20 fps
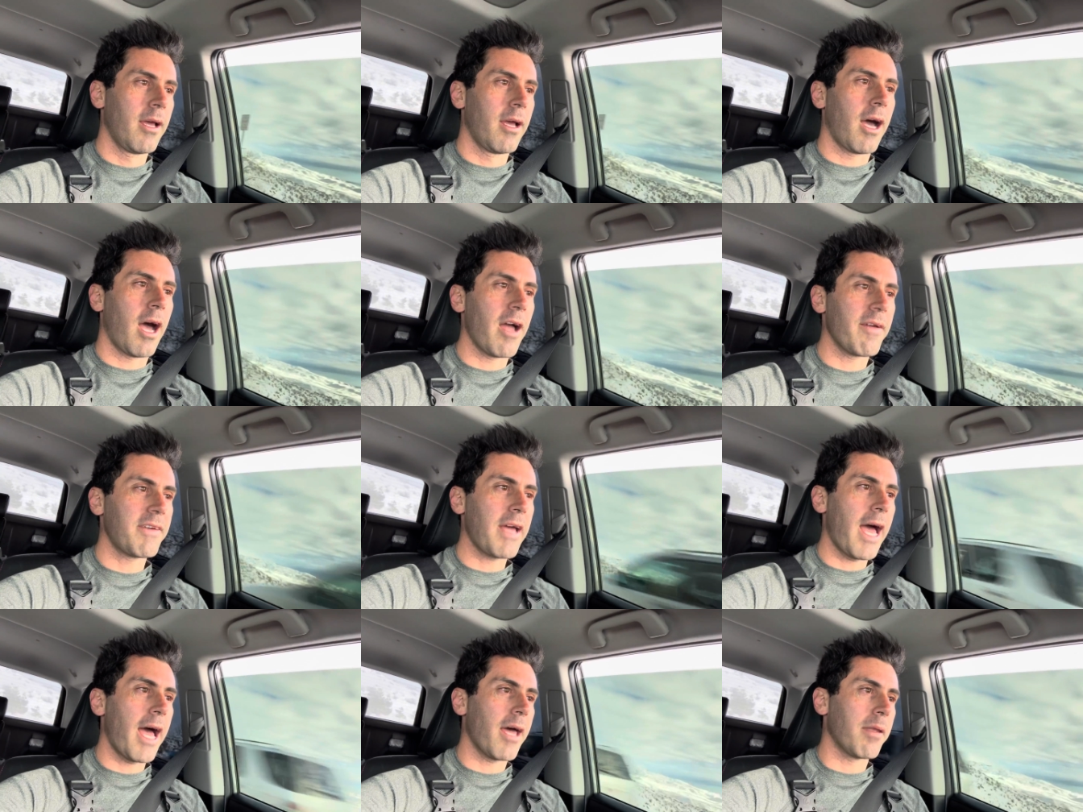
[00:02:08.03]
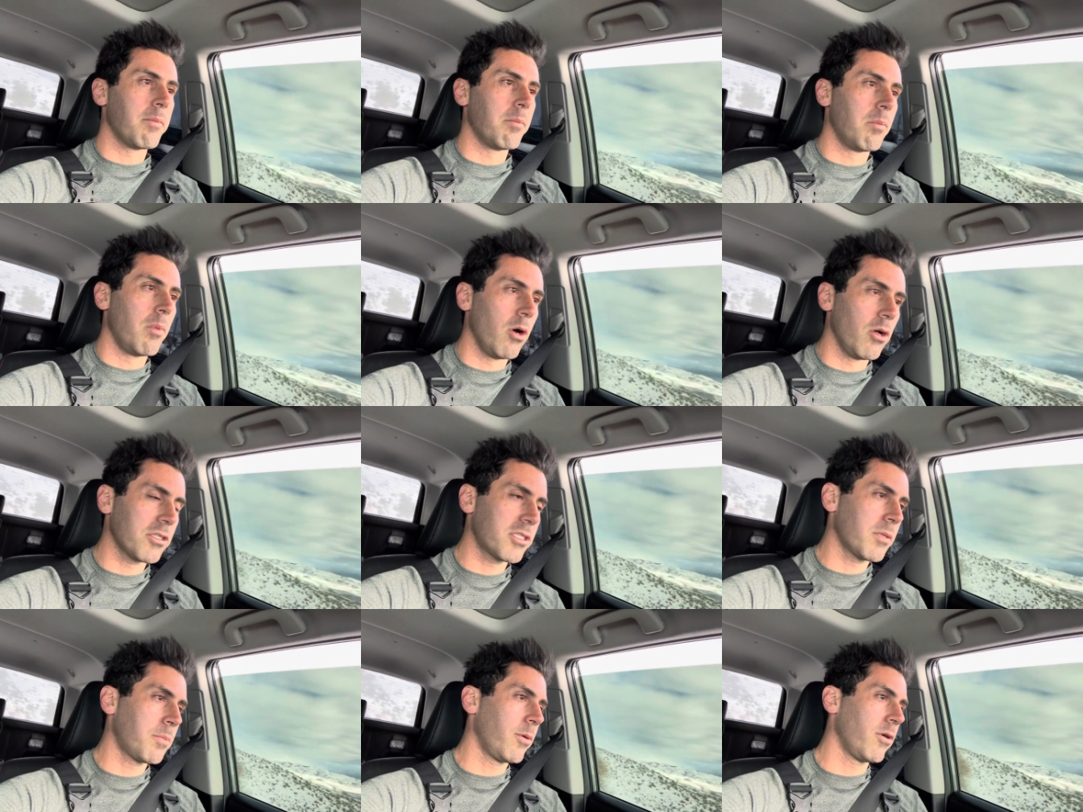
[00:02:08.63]
I've had
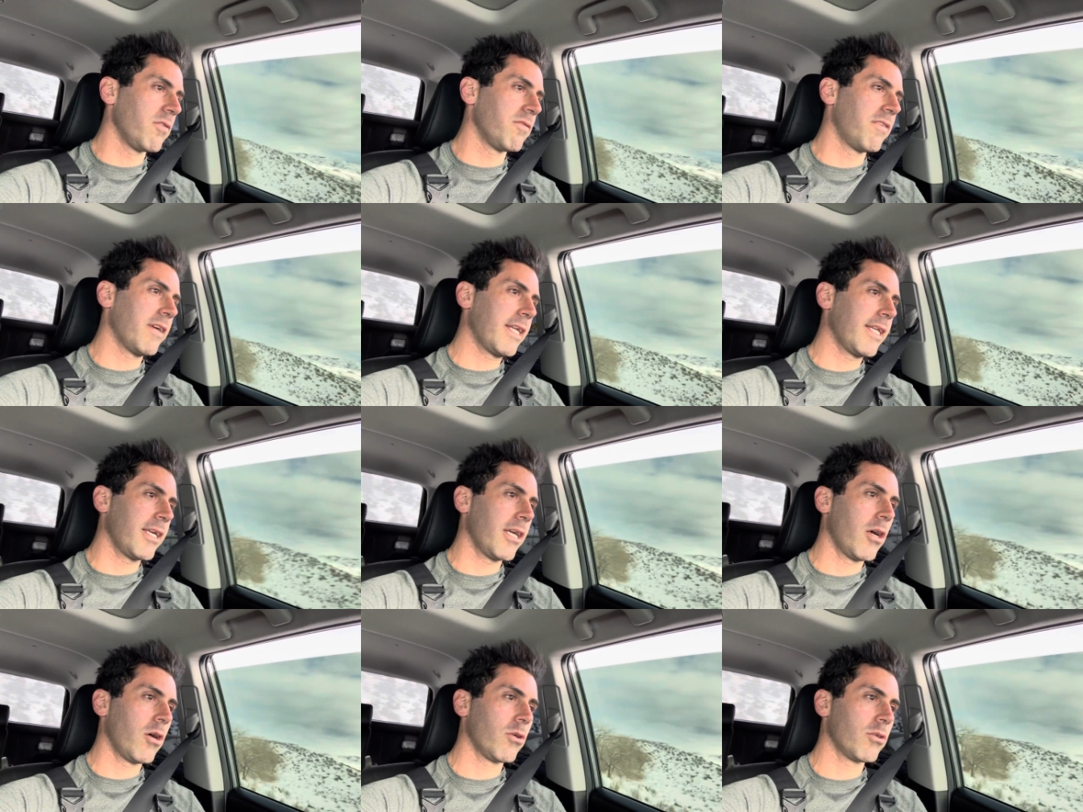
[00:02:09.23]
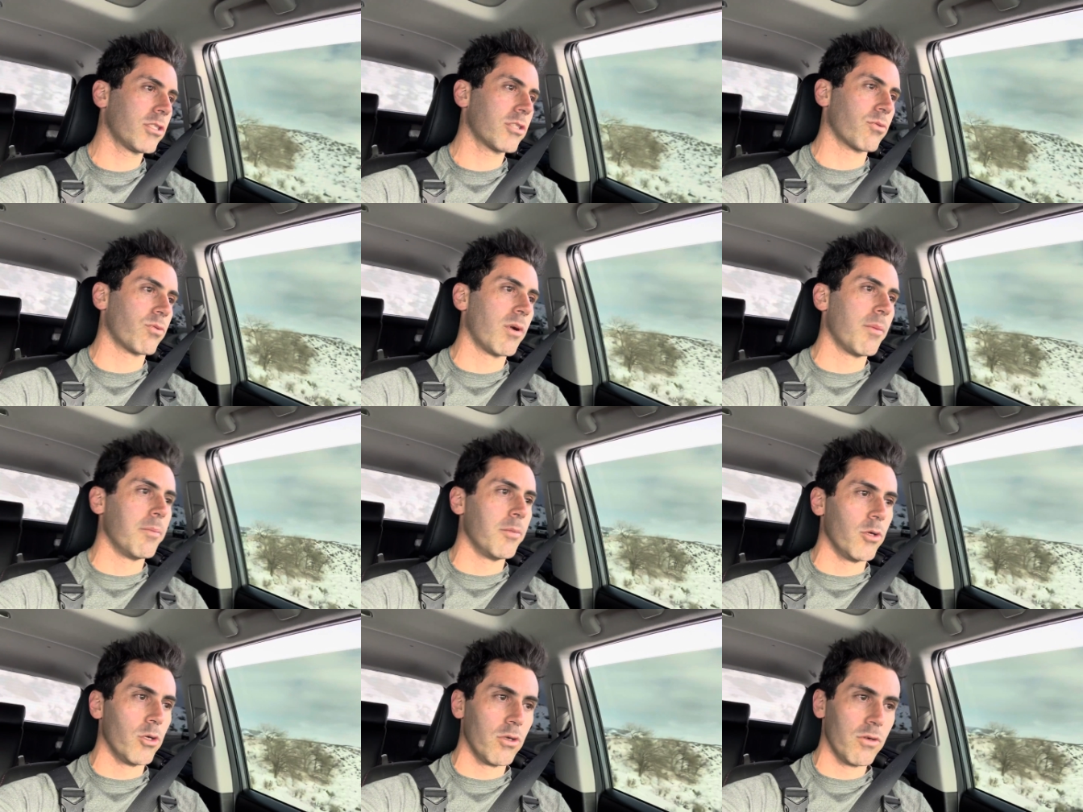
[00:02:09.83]
multiple videos
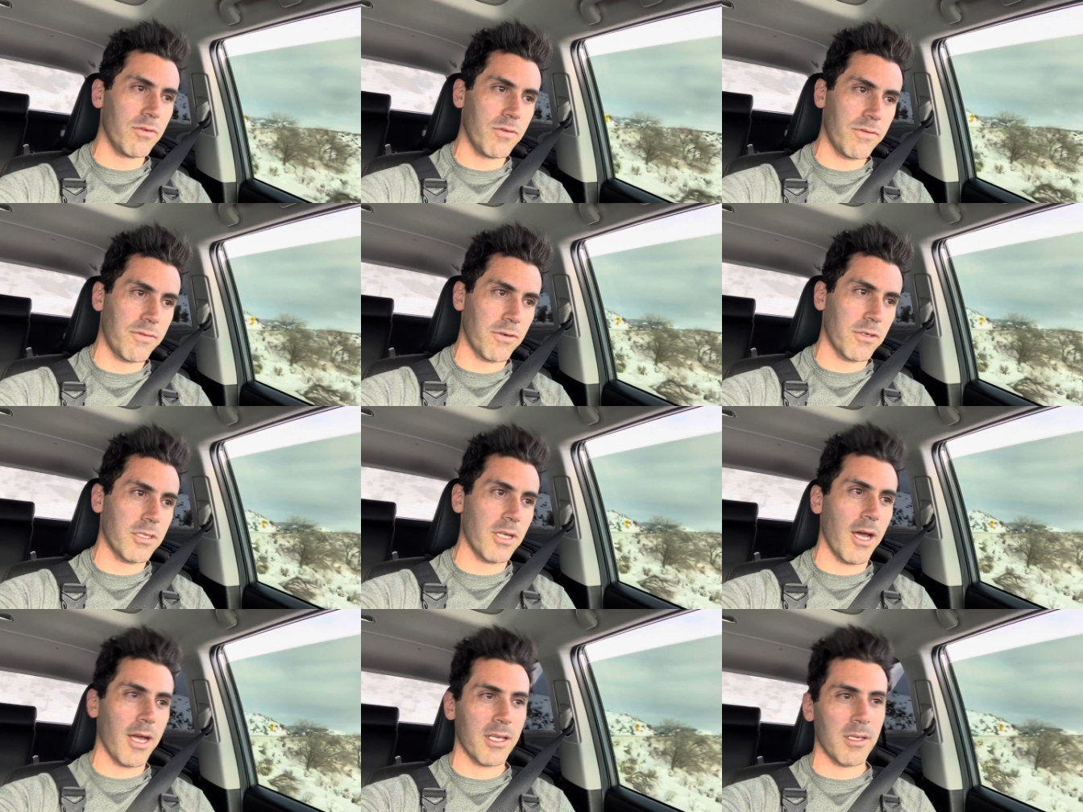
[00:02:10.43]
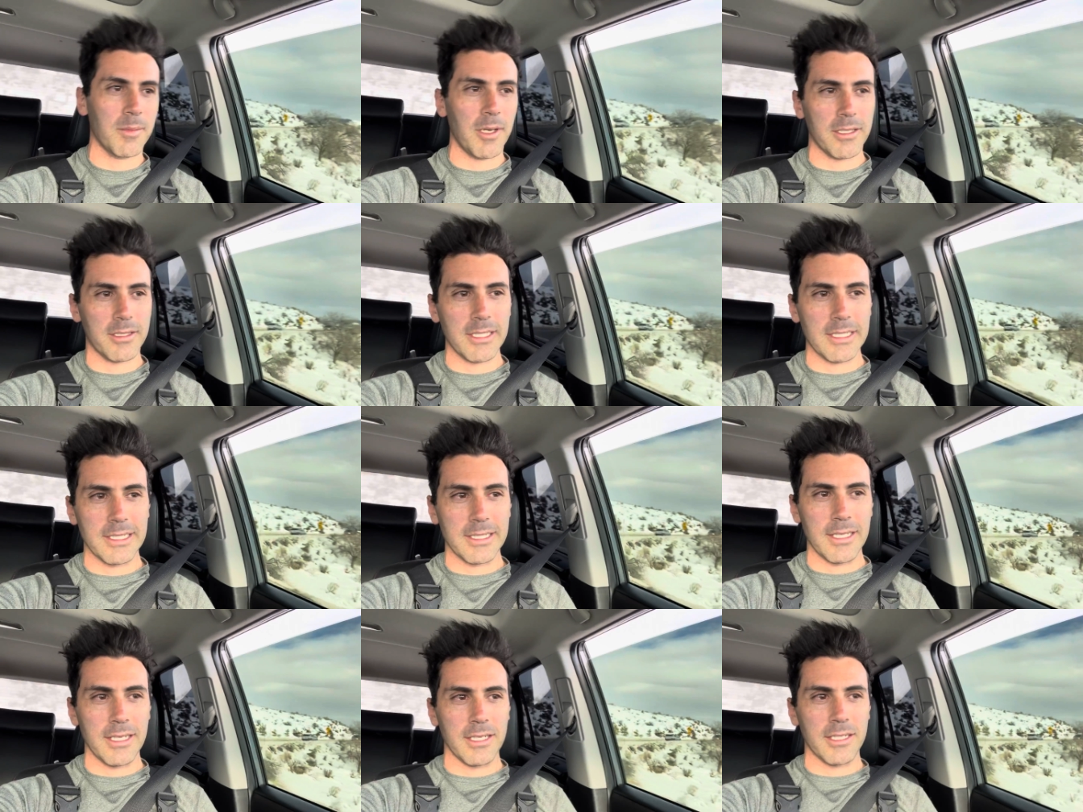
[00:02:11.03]
removed for talking about
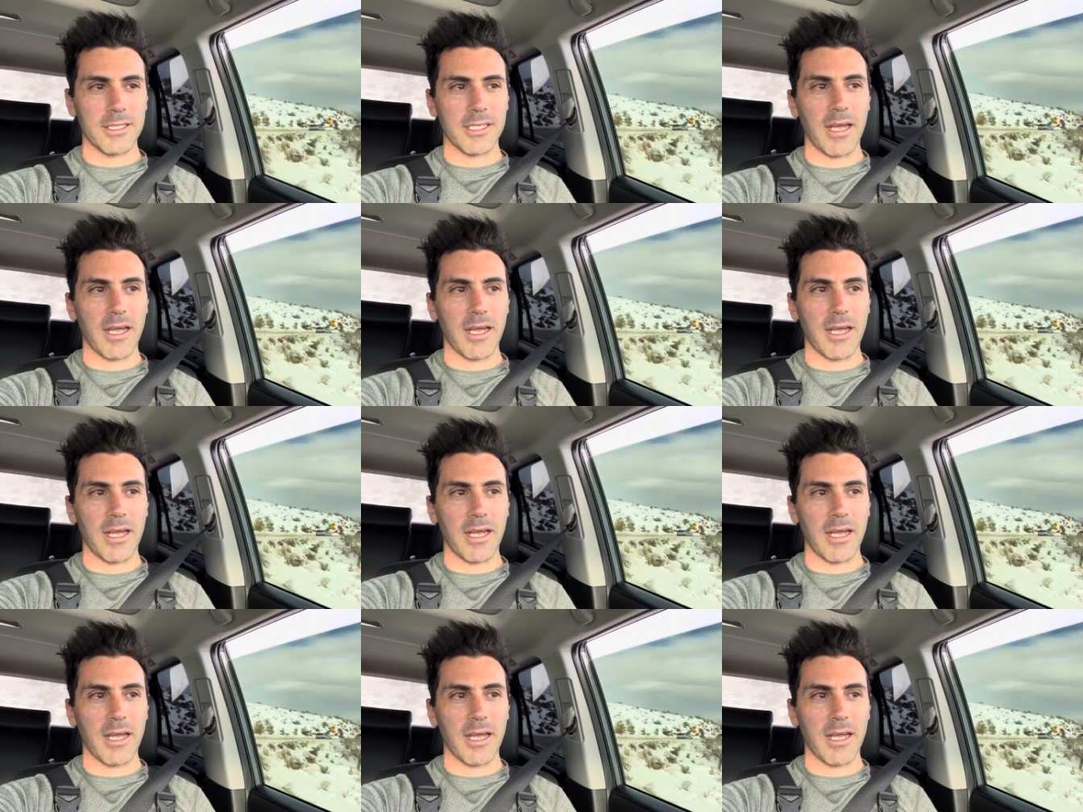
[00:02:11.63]
these things.